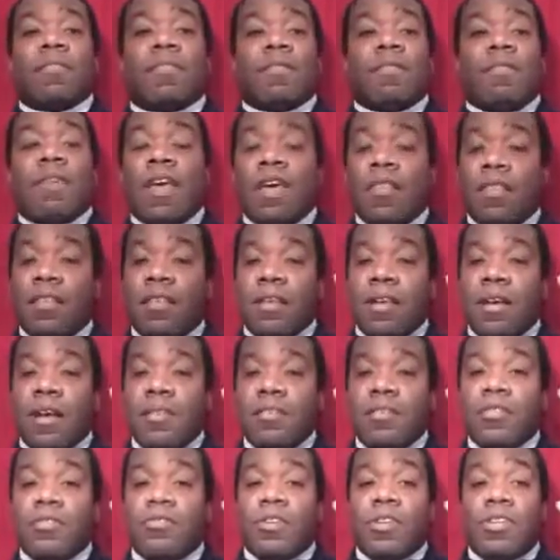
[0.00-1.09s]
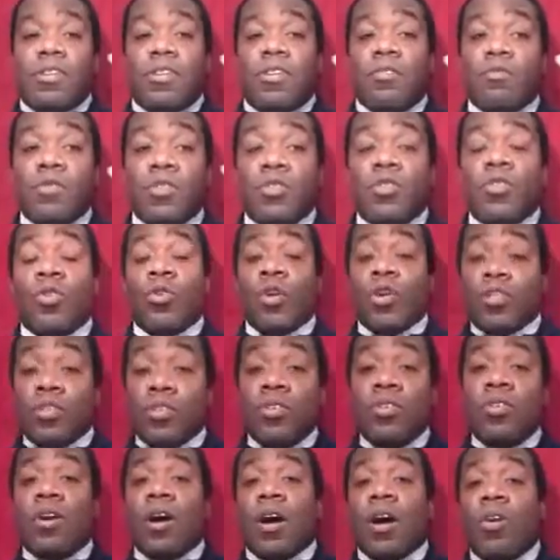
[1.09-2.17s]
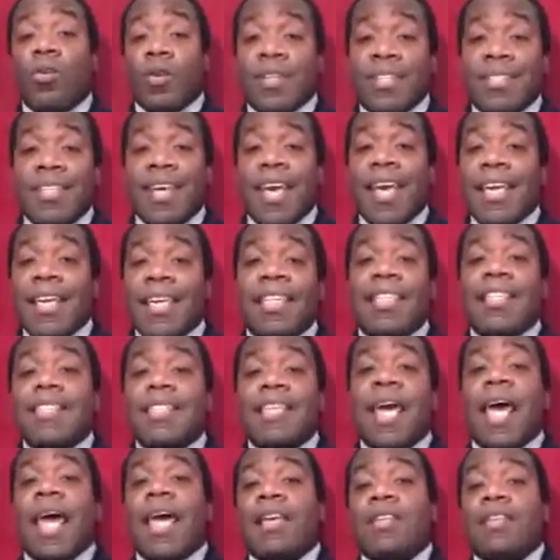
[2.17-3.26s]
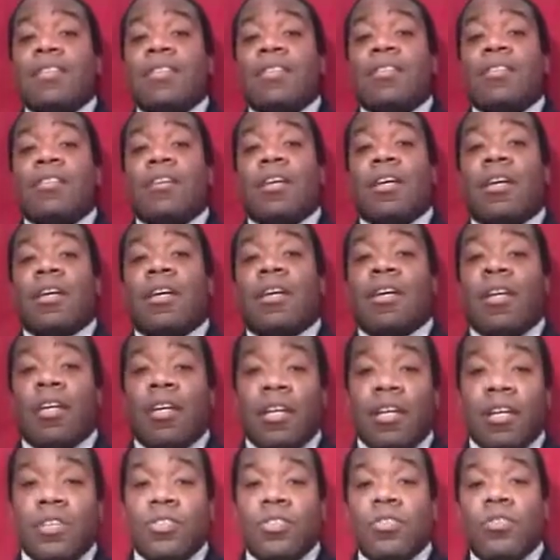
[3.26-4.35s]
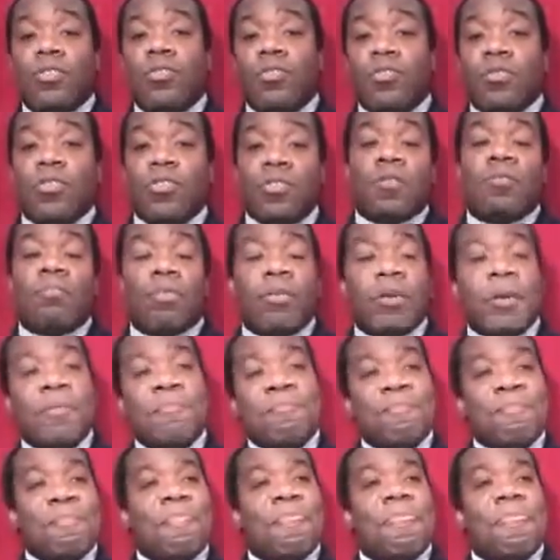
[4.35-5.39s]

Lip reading: faith and concentration. He was going to go and take his case to the Supreme.